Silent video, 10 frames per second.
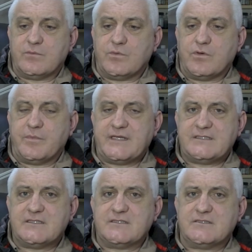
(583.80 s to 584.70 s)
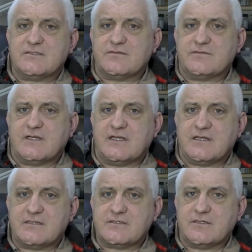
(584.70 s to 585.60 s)
war bases and stuff like
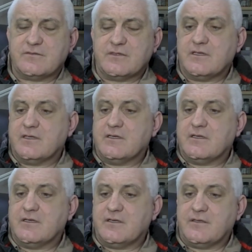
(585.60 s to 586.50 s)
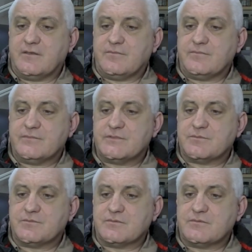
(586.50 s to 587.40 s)
that. So there'll
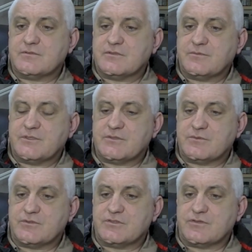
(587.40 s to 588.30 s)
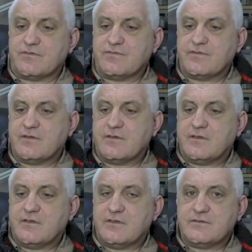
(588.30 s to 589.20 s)
be some good stuff
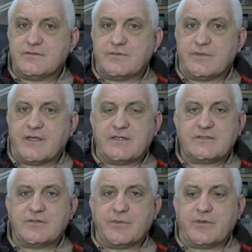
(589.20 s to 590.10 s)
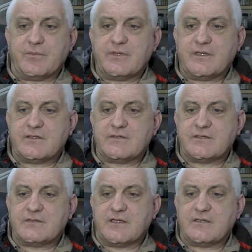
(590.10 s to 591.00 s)
to do with that that's coming up.
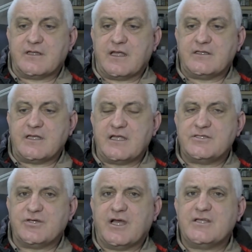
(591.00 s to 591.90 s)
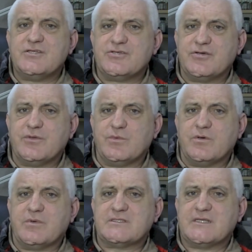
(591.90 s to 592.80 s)
I enjoy the War
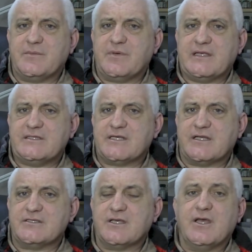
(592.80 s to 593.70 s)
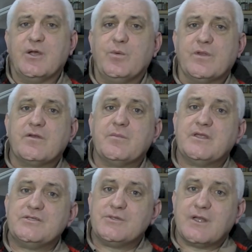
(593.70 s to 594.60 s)
Boss Tay Painting Challenge, whether it be
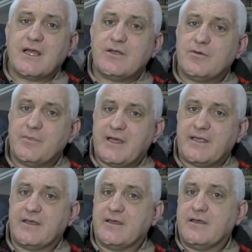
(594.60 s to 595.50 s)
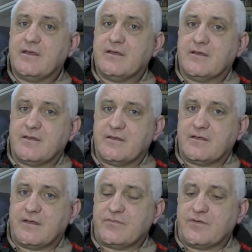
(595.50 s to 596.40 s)
in July or May.
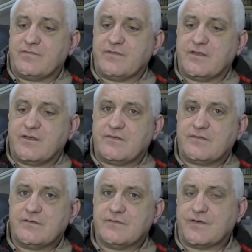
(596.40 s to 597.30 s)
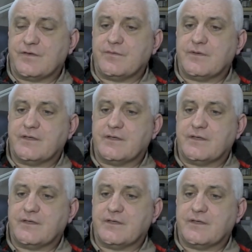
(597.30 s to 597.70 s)
I've done it for years, so